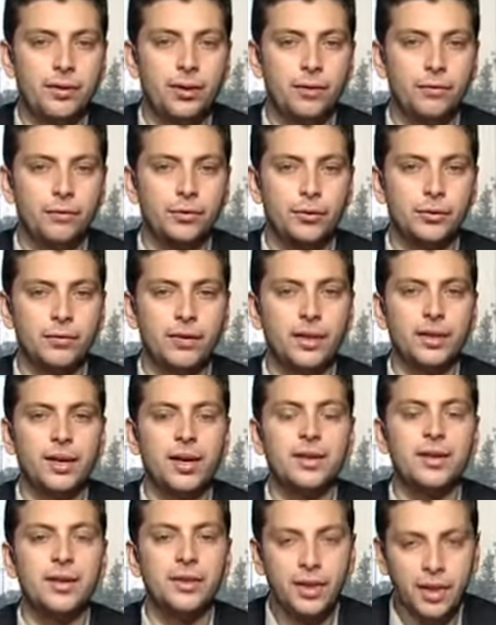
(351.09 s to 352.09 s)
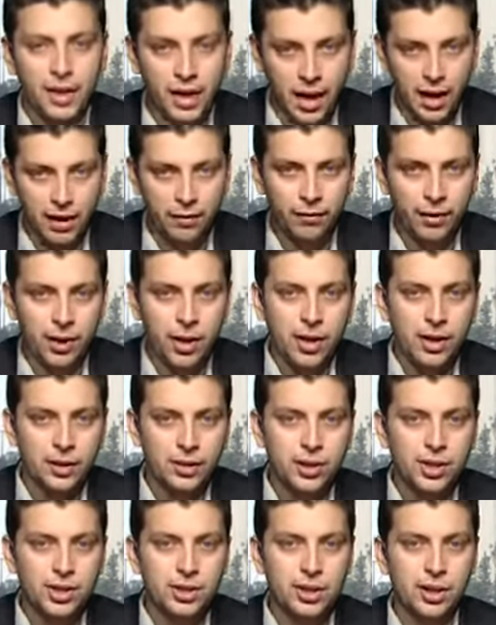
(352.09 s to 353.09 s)
the offshoot of Al-Qaeda, they have
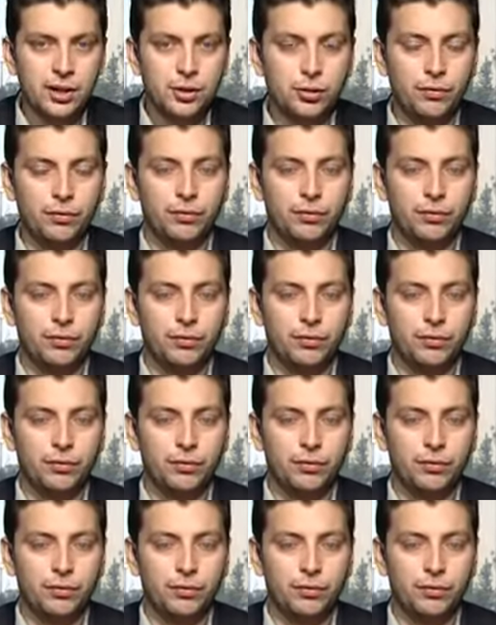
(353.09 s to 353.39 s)
this kind